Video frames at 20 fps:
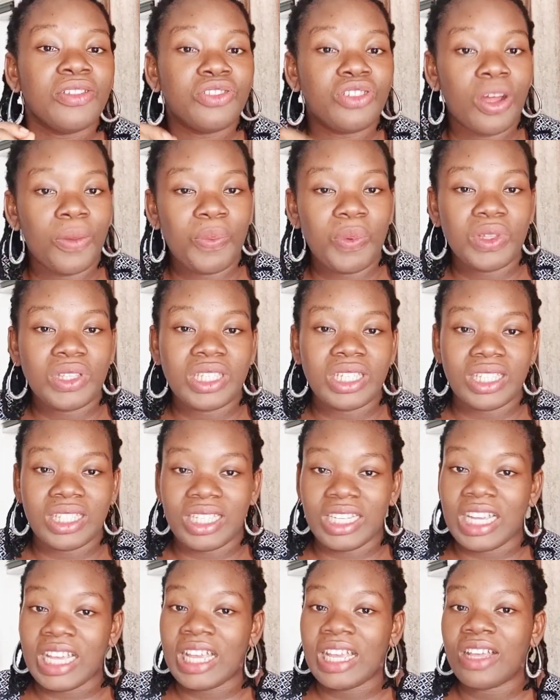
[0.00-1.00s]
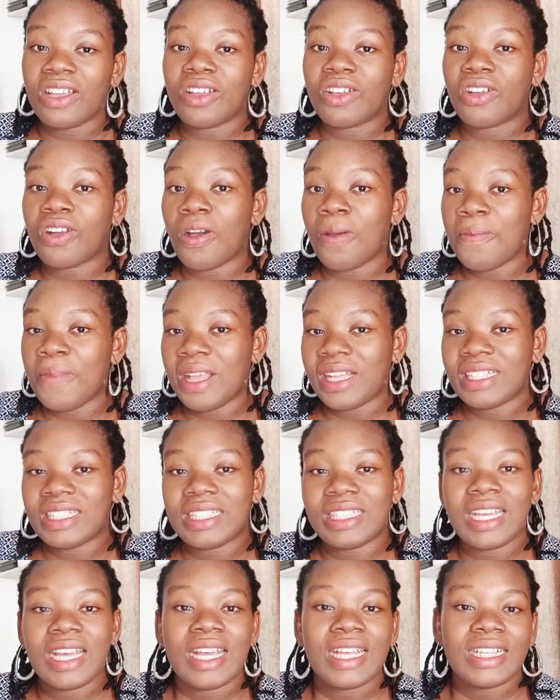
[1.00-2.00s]
drop it in the
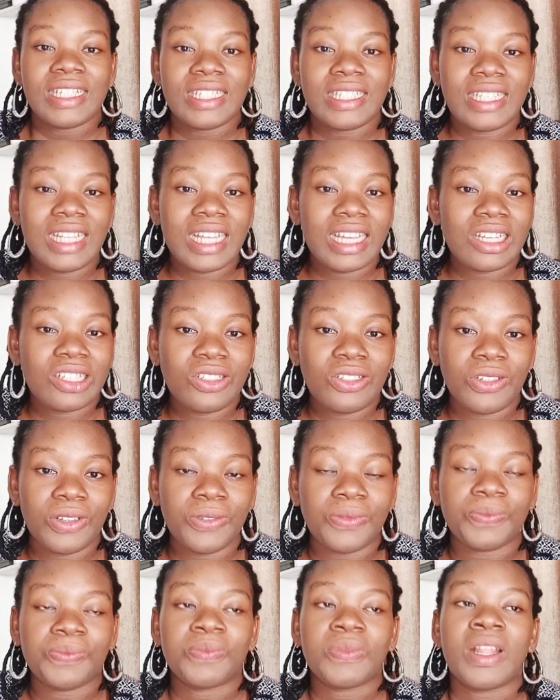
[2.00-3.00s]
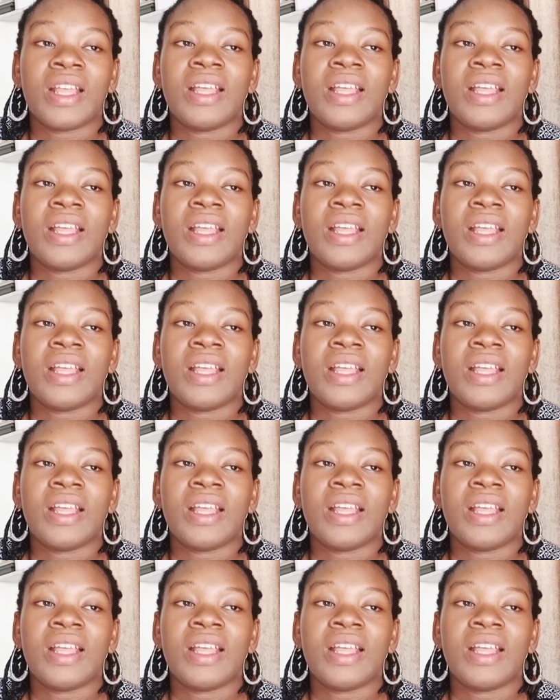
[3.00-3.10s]
comment section.